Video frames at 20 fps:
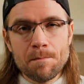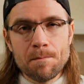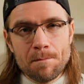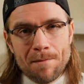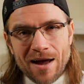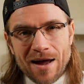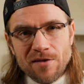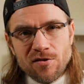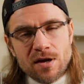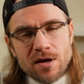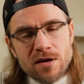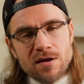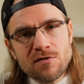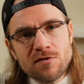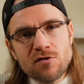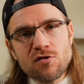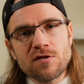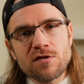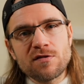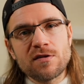Magic
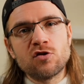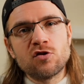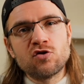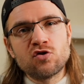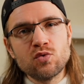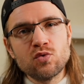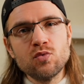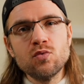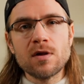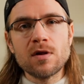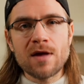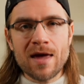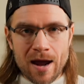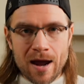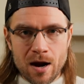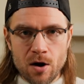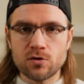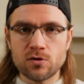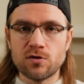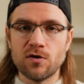isn't just a tool
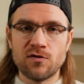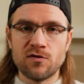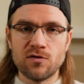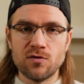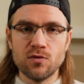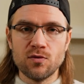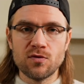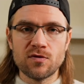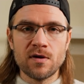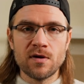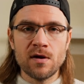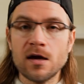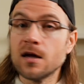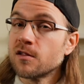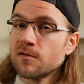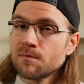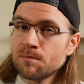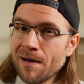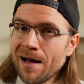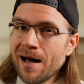characters use,
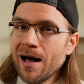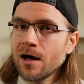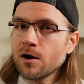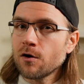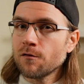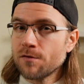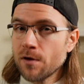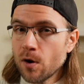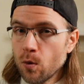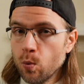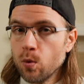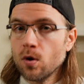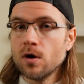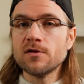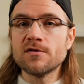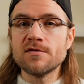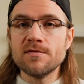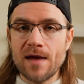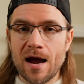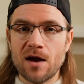it's part of their
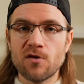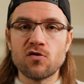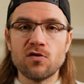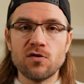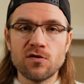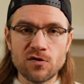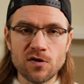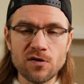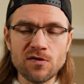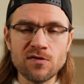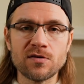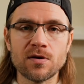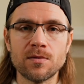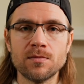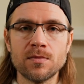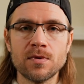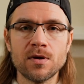world's natural system.